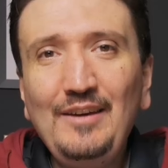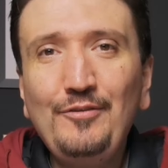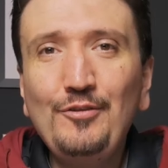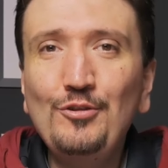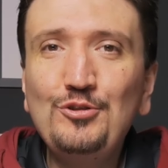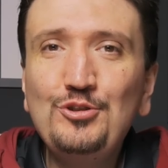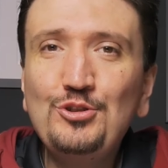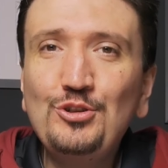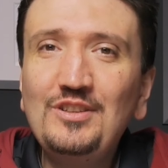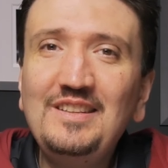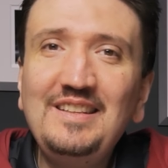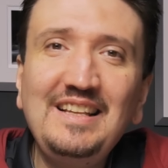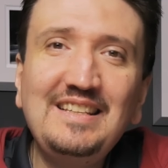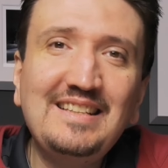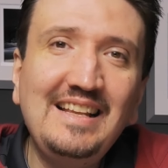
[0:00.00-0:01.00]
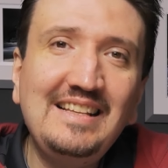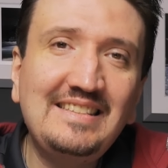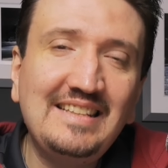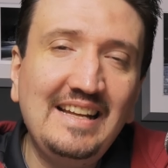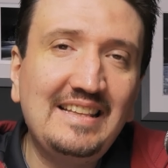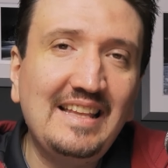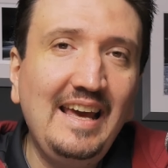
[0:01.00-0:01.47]
if you shoot this
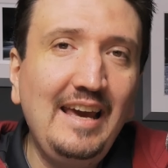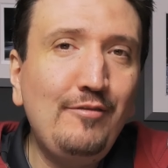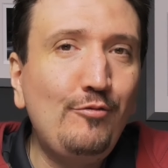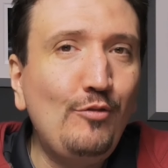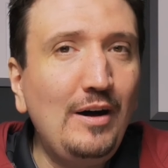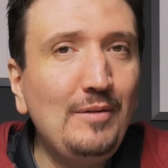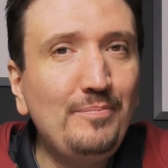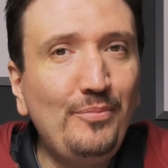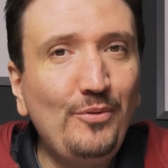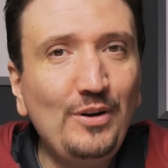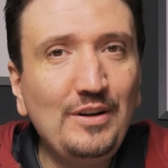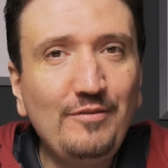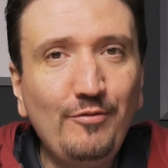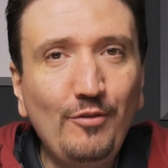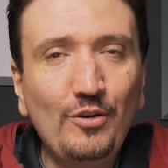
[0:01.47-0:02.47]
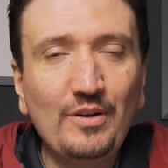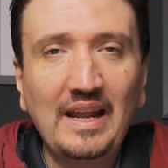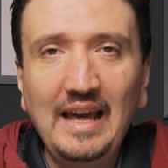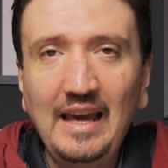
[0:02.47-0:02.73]
lens at f1.4,